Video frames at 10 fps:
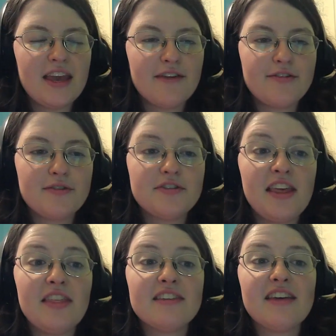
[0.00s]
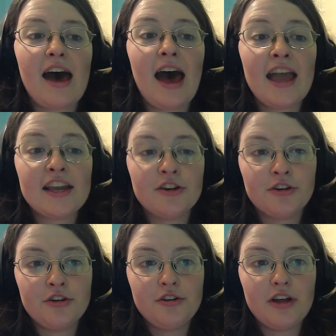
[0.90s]
If you've seen the
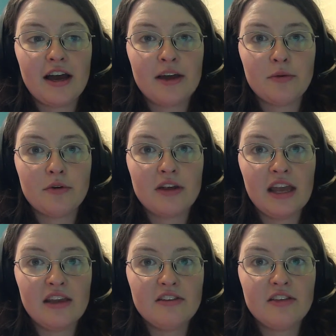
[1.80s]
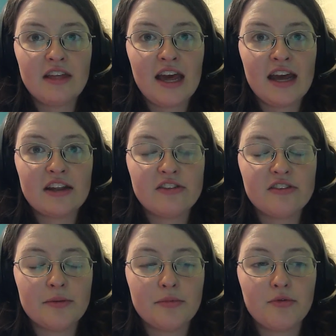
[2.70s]
title, I will get to that at
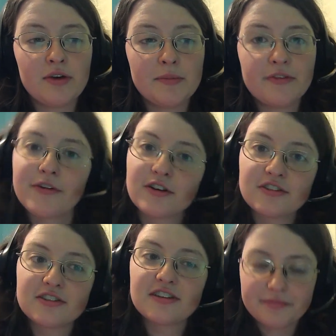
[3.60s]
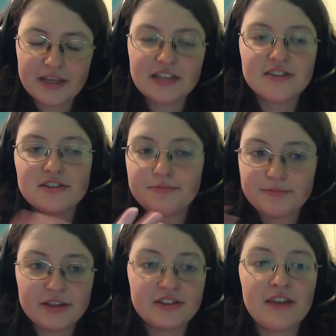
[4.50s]
some point, but first, let's
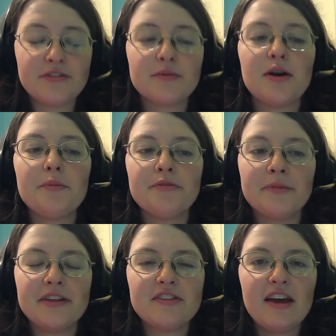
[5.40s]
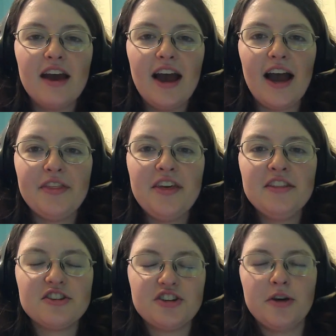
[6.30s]
give some compliments. I
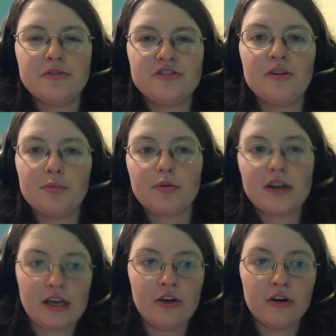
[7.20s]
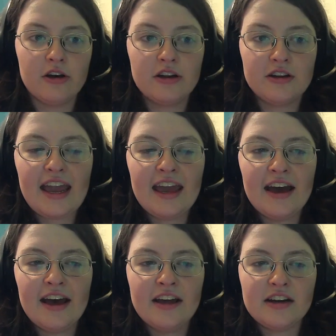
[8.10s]
think the show is still pretty good,
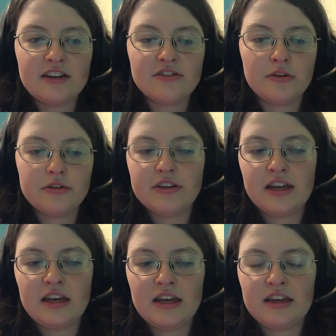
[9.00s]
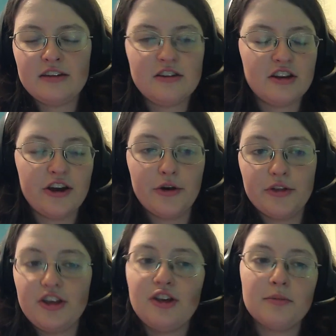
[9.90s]
and I still think,
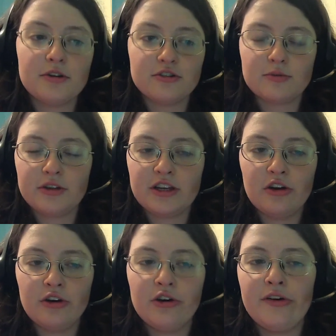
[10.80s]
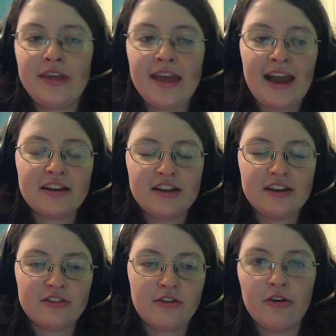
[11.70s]
the humor is really good, the
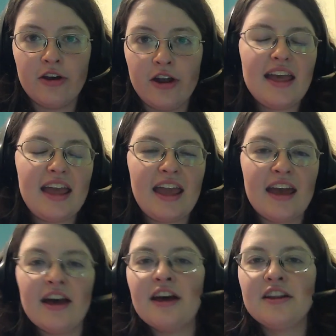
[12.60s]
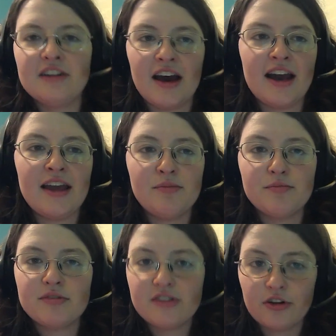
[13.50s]
acting is good, and
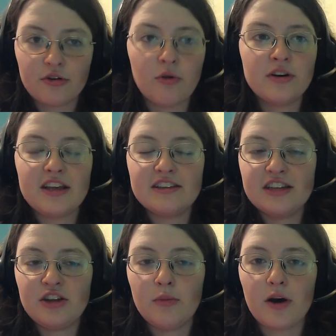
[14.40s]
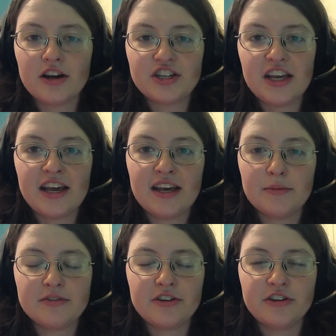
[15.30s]
I'm still going to continue watching it.
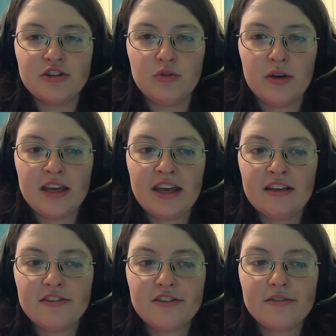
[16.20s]
I'm still enjoying it.